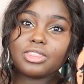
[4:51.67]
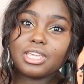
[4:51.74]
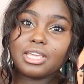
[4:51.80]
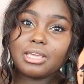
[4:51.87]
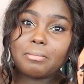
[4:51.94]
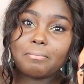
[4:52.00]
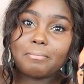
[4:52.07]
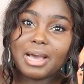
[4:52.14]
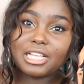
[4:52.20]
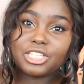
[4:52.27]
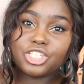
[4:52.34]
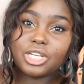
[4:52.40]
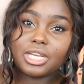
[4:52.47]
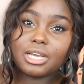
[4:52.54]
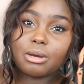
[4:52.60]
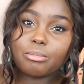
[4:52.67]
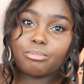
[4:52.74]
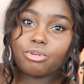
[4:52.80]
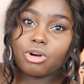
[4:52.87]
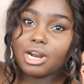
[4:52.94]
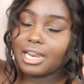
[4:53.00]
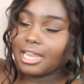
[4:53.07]
the matching
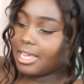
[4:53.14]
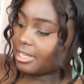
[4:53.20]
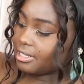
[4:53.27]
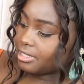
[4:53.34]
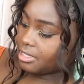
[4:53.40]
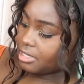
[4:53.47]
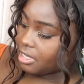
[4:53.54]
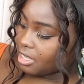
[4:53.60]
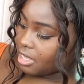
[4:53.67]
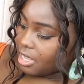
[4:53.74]
bralette,